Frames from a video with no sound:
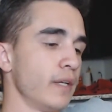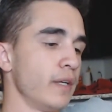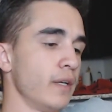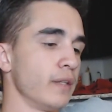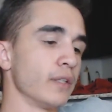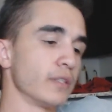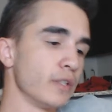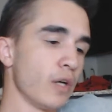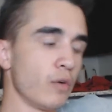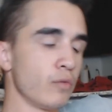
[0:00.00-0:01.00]
there's
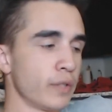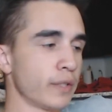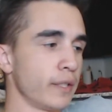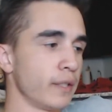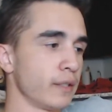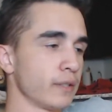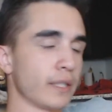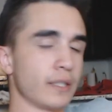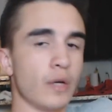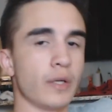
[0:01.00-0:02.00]
no real there's
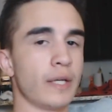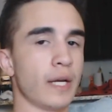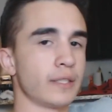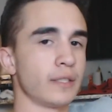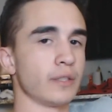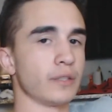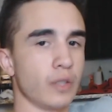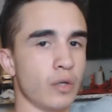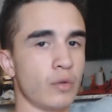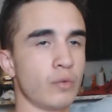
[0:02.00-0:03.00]
no connection, there's
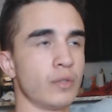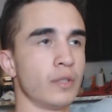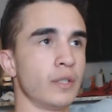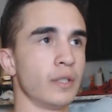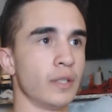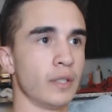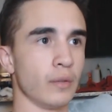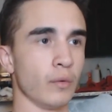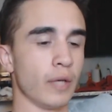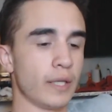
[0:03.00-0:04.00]
no
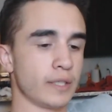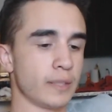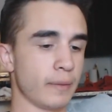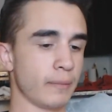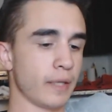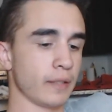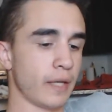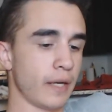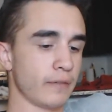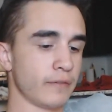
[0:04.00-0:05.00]
relationship in my
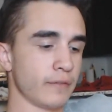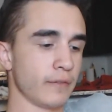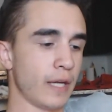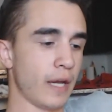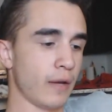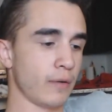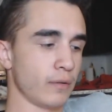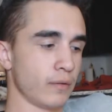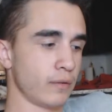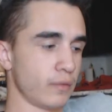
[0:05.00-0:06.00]
life that
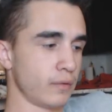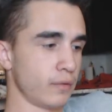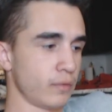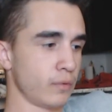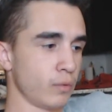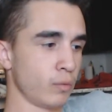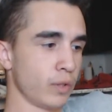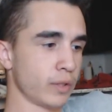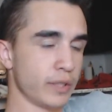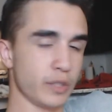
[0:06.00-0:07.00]
will
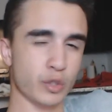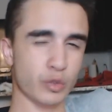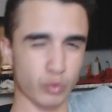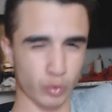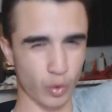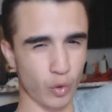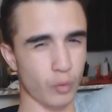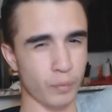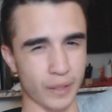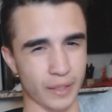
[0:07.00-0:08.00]
control
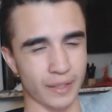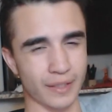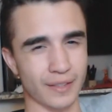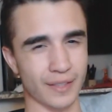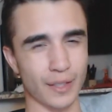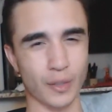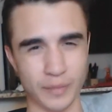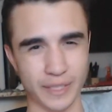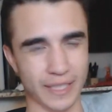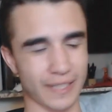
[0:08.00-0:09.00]
me. You know what I'm
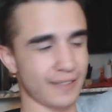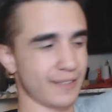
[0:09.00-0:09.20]
saying?